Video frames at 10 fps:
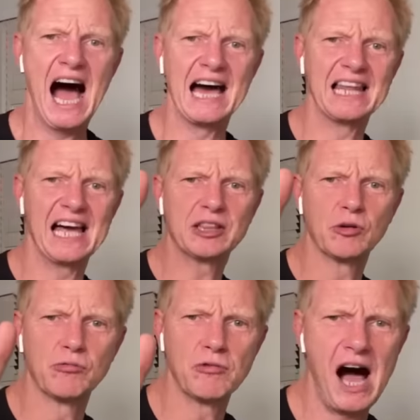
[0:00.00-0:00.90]
I like the
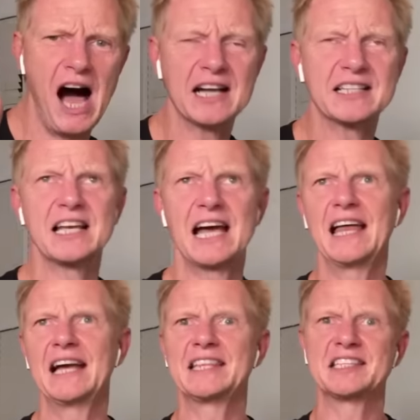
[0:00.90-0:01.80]
rocks, I
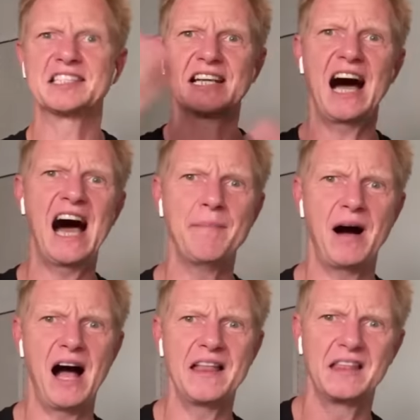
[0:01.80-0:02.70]
like the sky
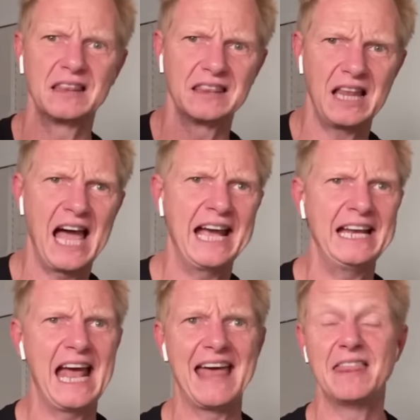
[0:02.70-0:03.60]
behind the
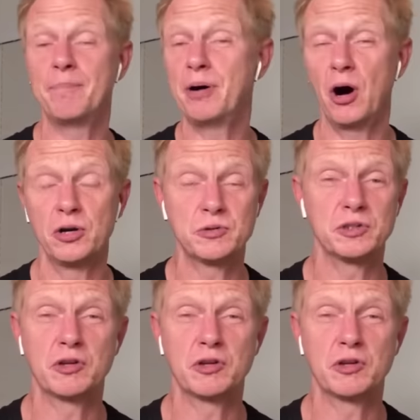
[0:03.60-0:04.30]
light, and the pose was